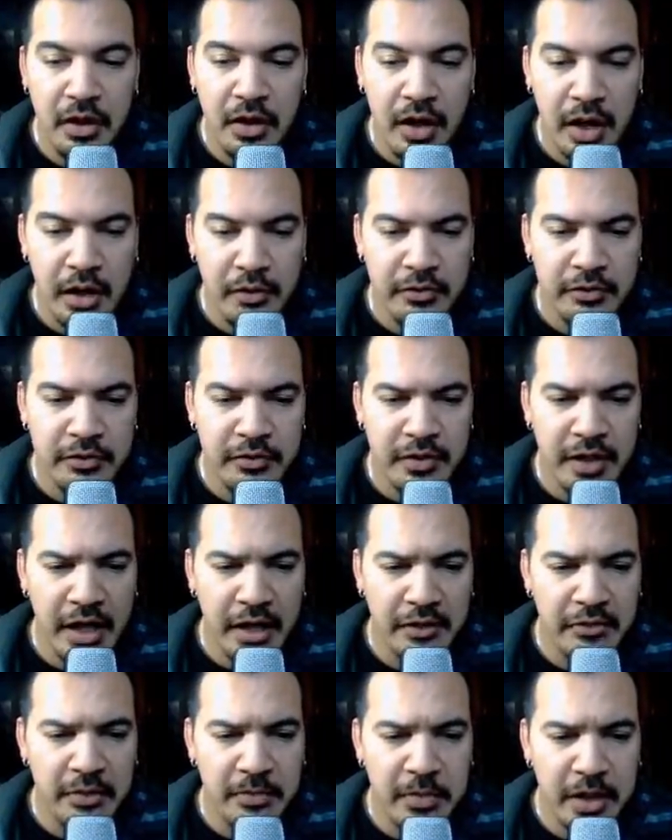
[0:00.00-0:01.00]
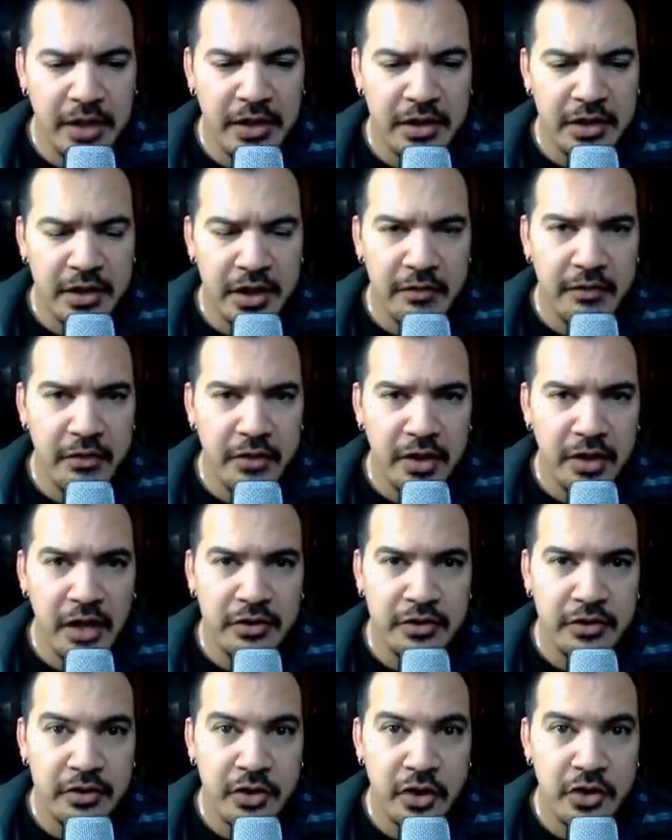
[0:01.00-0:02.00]
I was actually making an effort not
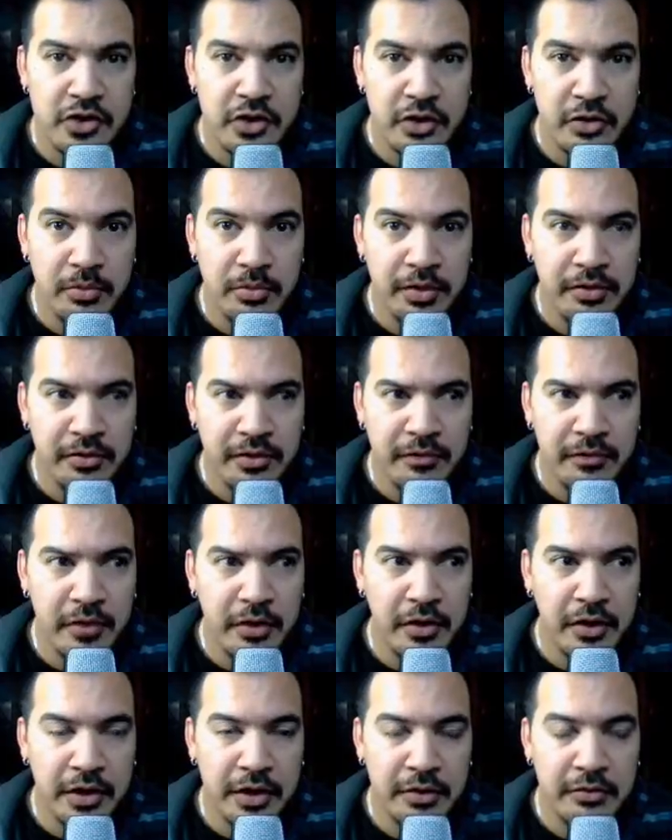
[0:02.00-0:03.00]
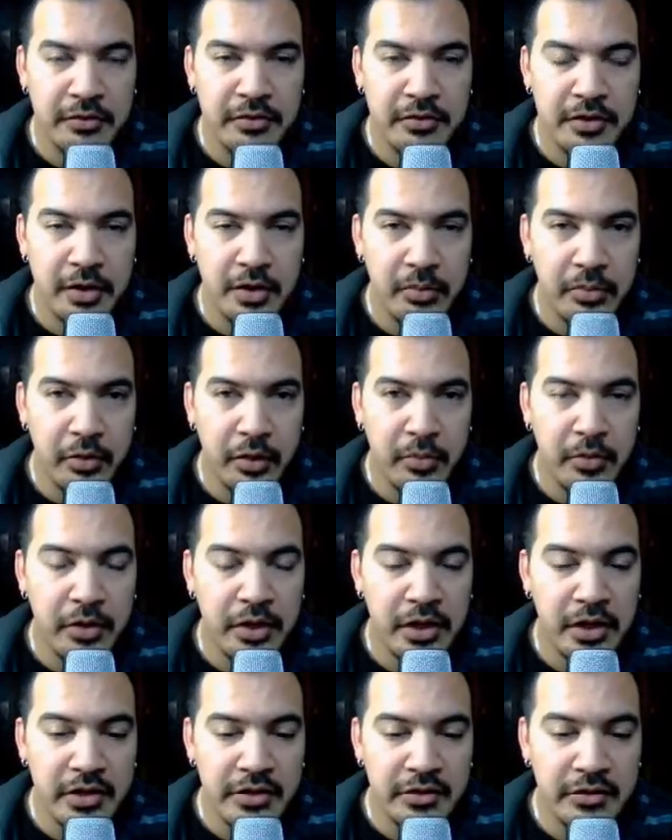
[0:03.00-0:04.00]
to touch her because I felt like it was
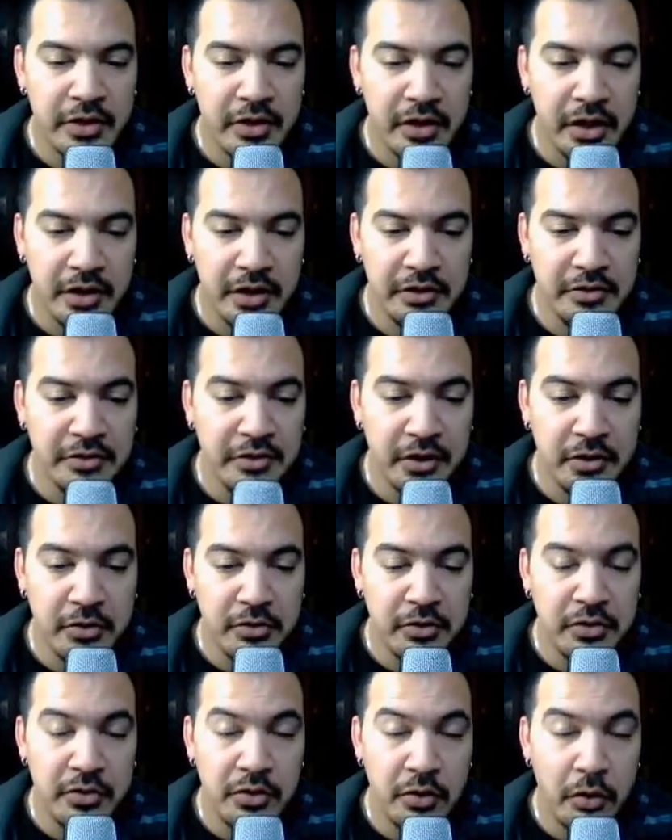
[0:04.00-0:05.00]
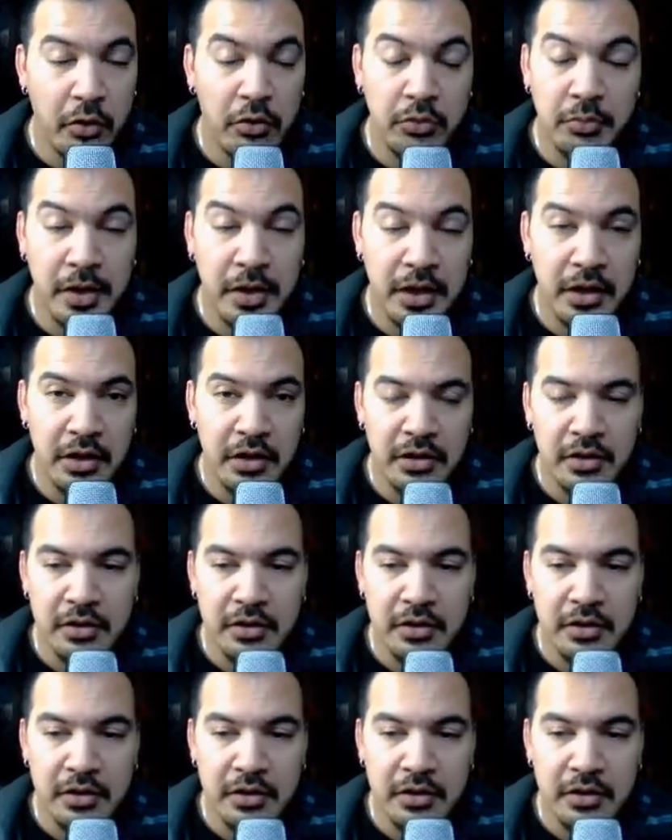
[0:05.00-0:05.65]
inappropriate. And she's like, I didn't say you couldn't hold me.